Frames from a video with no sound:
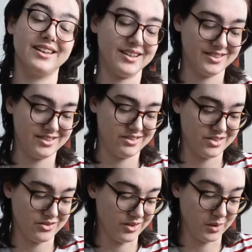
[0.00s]
guess he
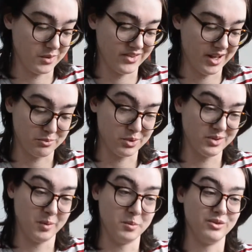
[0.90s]
just really wasn't that
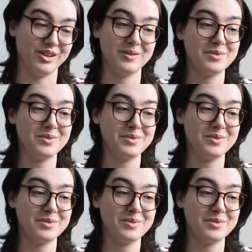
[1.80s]
important in the movie.